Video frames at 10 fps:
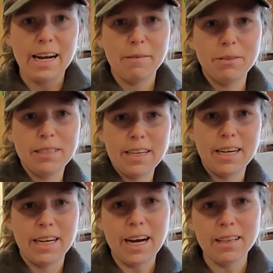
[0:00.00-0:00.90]
I'm just going
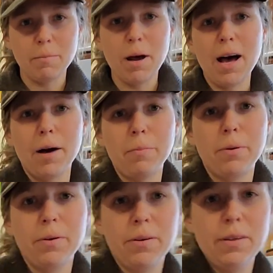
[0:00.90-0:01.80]
to cut them up
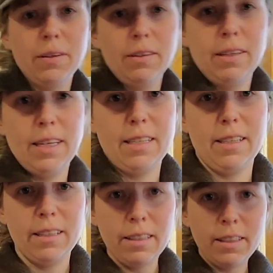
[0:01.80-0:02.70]

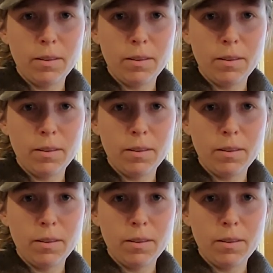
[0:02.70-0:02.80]
into little